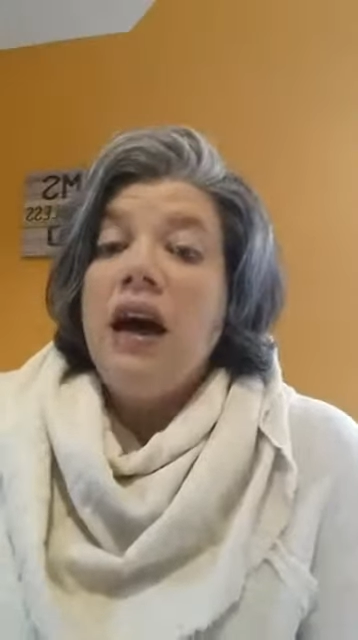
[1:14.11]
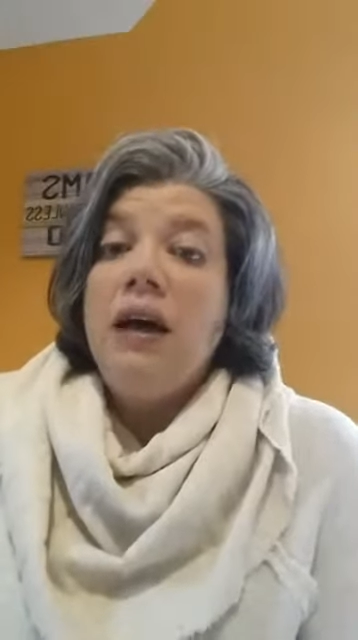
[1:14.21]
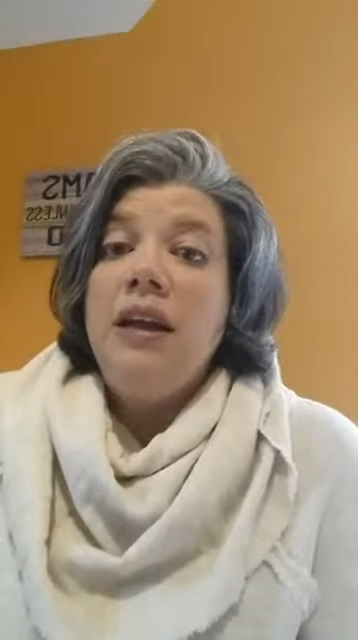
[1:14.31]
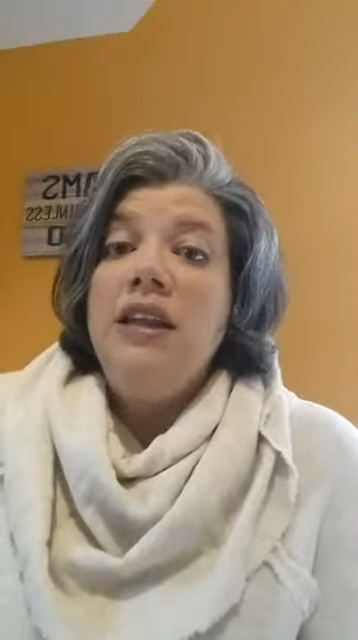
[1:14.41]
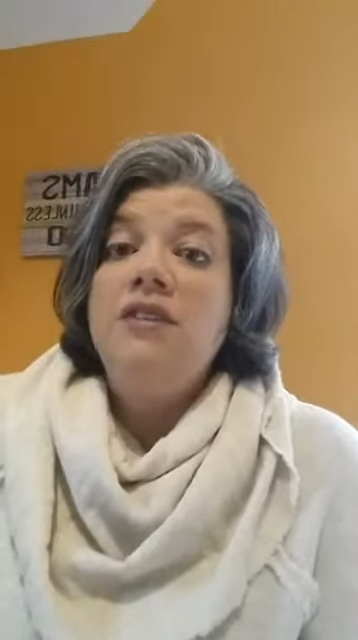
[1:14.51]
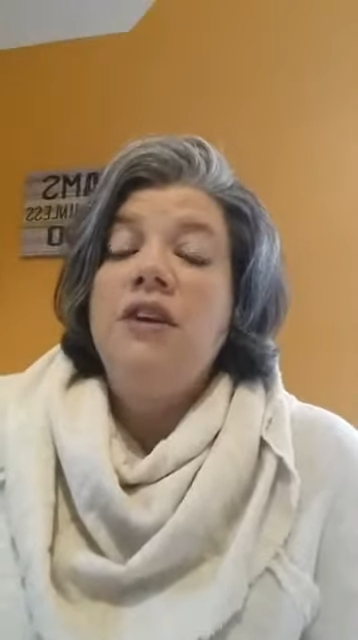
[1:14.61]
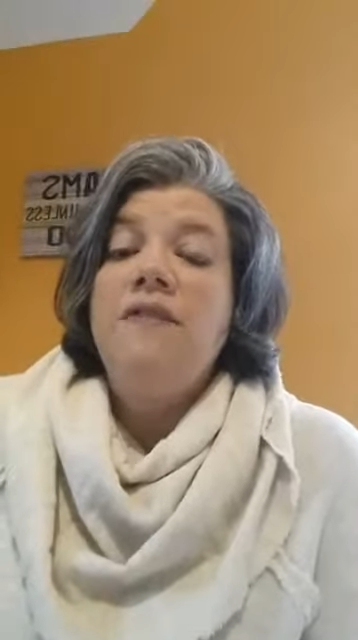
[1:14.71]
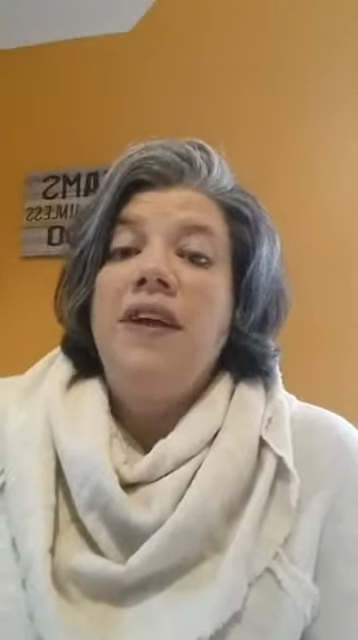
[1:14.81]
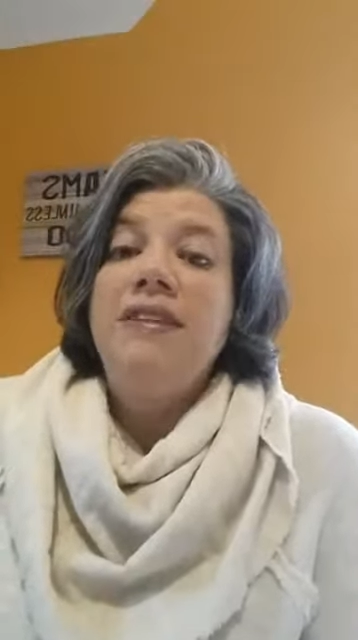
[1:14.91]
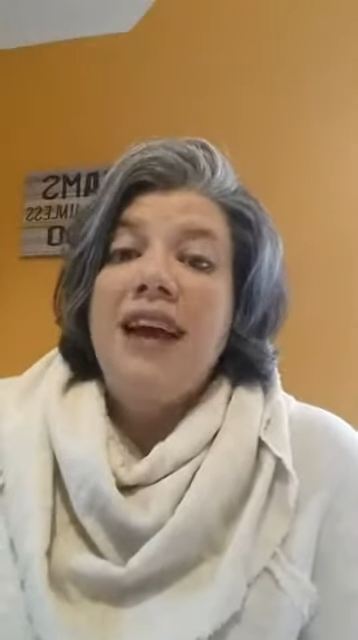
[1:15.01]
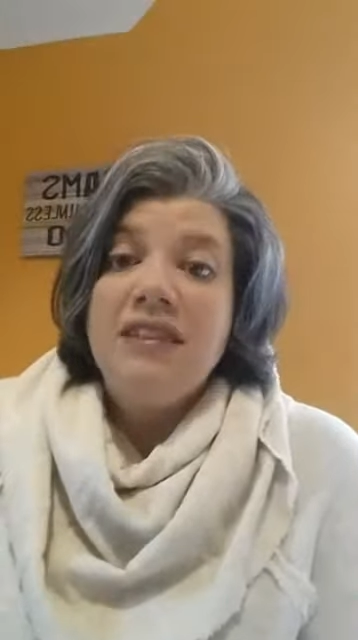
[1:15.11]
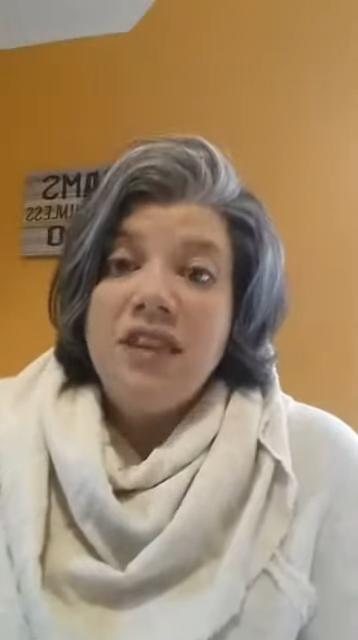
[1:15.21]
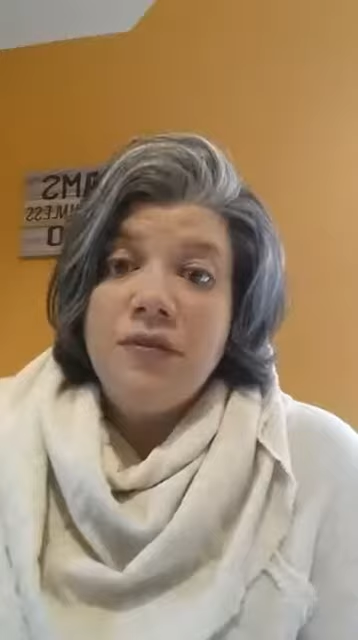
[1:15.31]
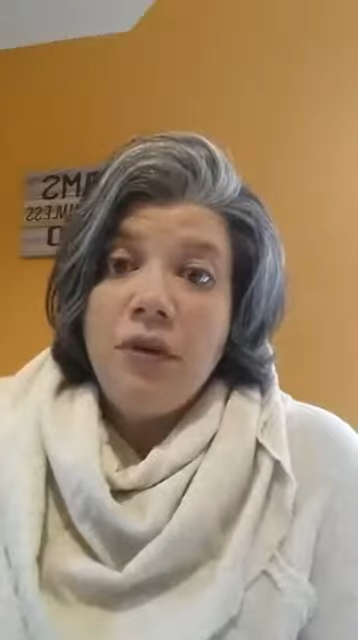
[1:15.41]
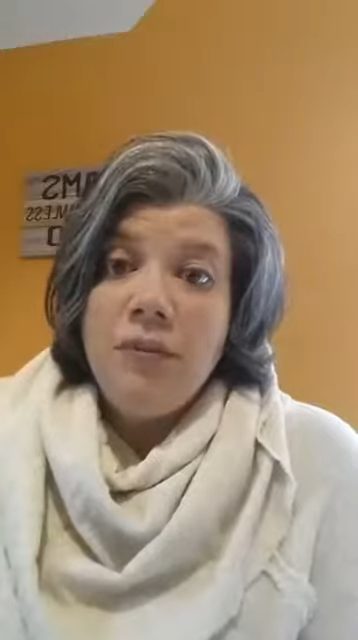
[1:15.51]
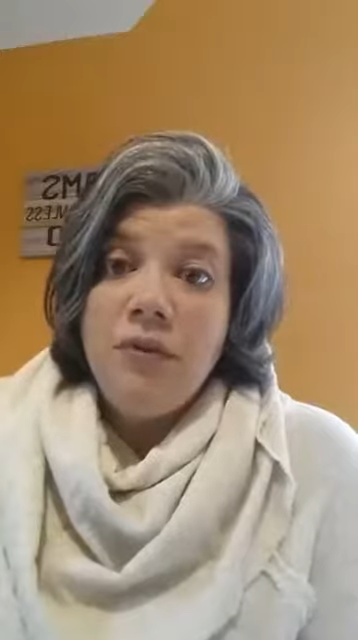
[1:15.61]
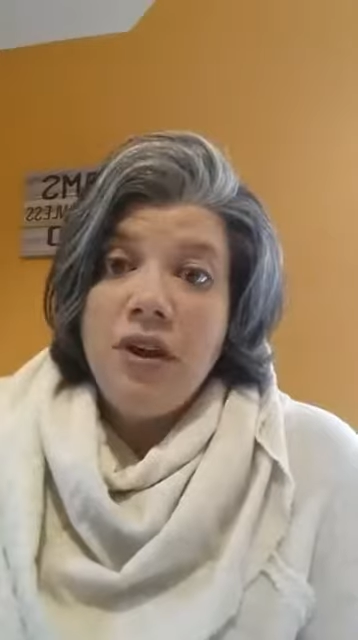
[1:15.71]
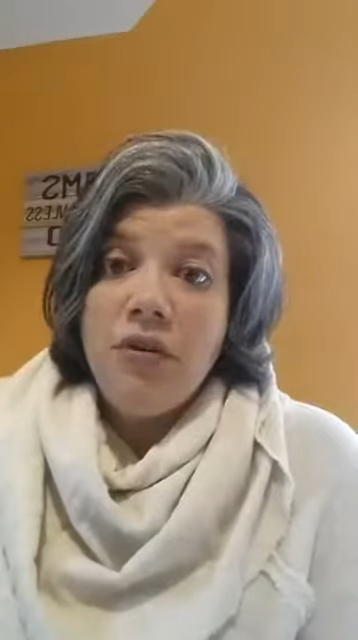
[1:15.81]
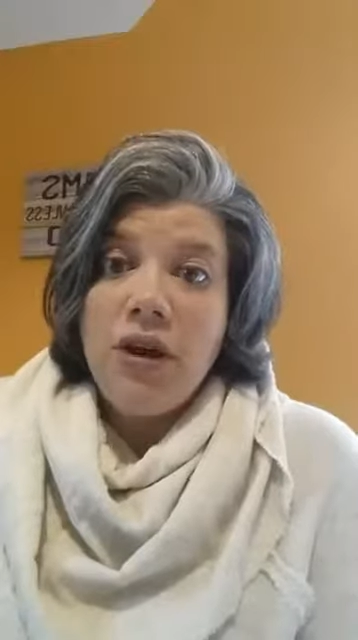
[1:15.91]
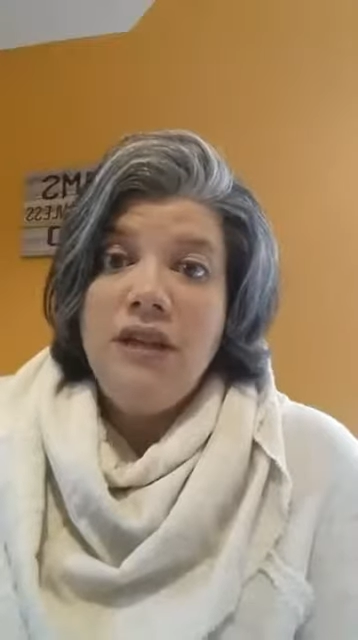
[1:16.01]
It is fantastic for
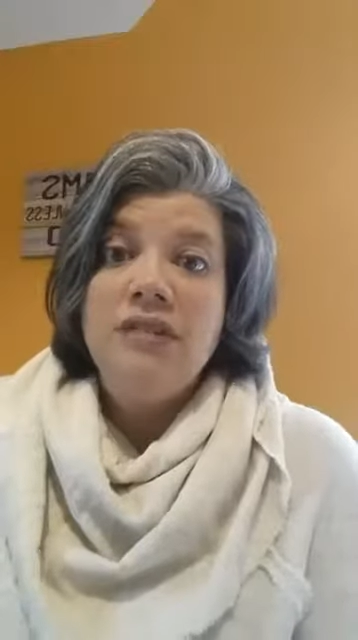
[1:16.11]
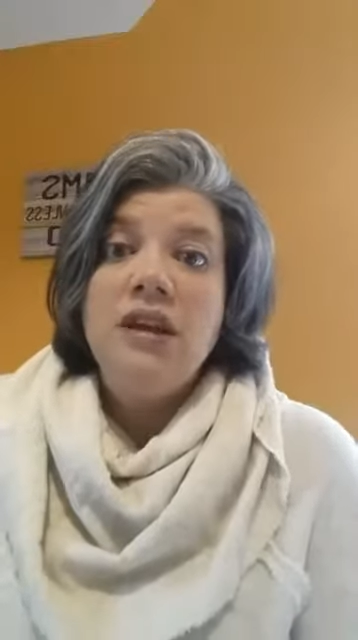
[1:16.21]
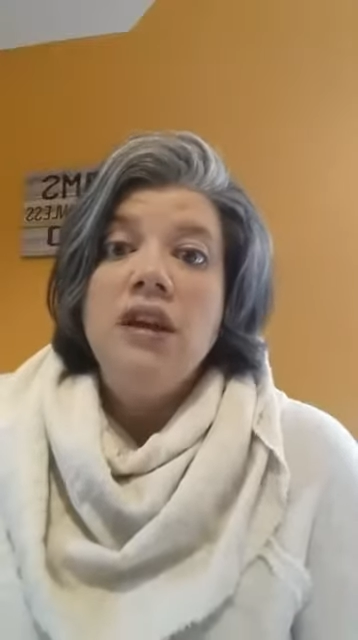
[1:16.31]
removing grease.